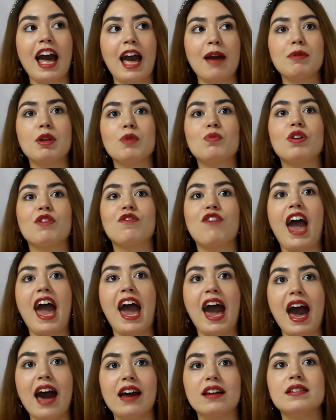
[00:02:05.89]
I mean, we've
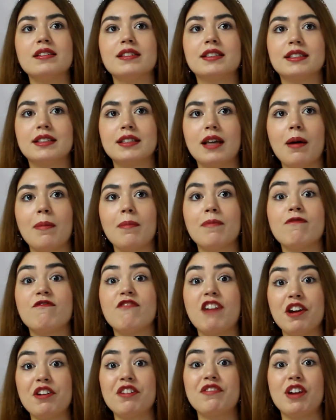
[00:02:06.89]
had some
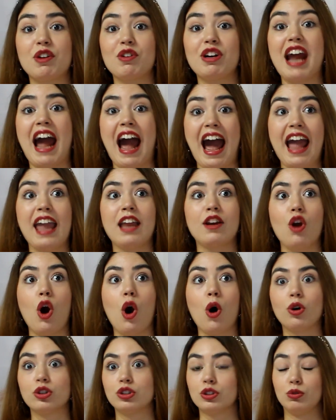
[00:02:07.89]
very, very high
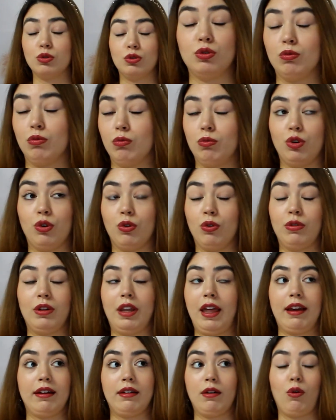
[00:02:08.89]
note, we were
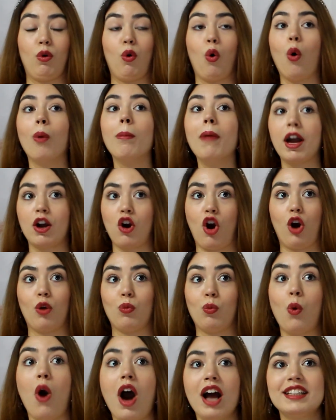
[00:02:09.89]
like, oh my god,
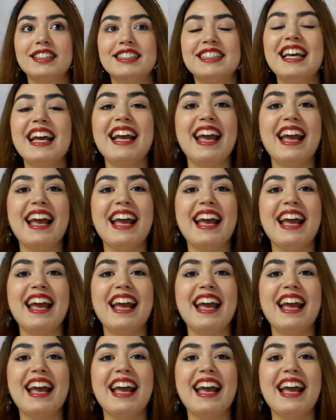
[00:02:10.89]
what?